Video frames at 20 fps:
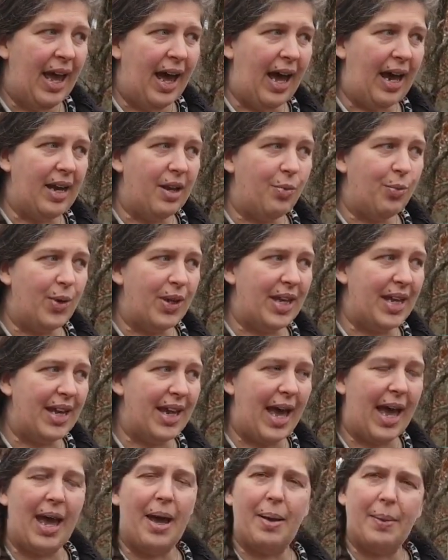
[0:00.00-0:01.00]
and if we can
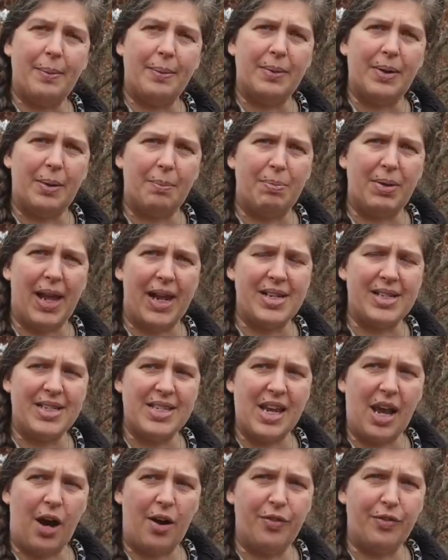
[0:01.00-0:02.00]
get
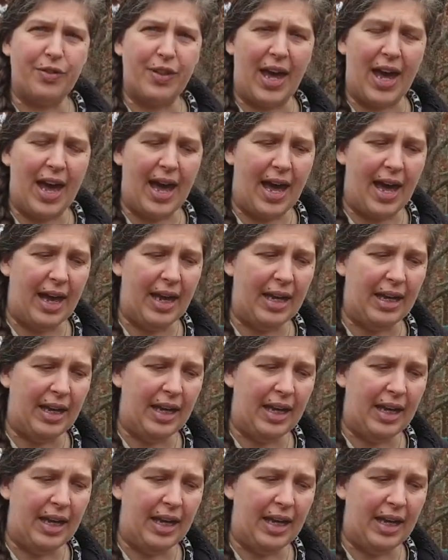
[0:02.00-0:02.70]
plenty off there,